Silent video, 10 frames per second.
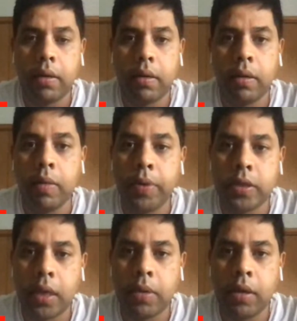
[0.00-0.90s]
Little
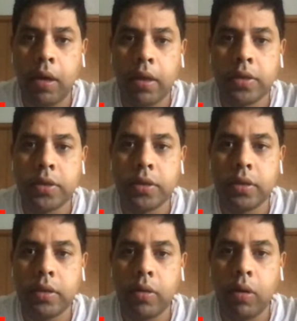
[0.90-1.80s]
Priest Tribal College
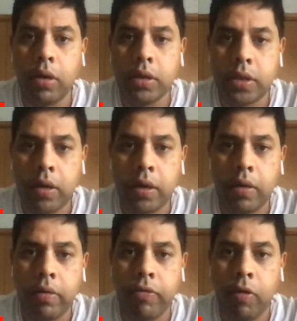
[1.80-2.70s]
started
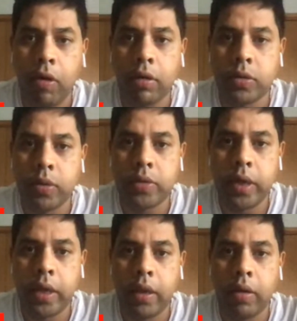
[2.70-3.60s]
our fall
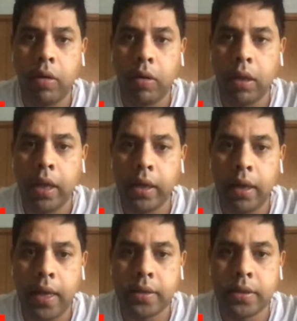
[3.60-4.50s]
2020 online
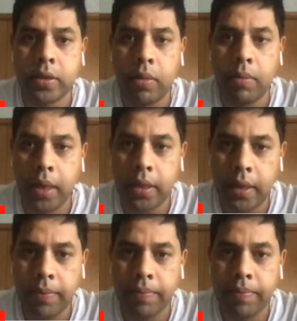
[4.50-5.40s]
classes on Monday.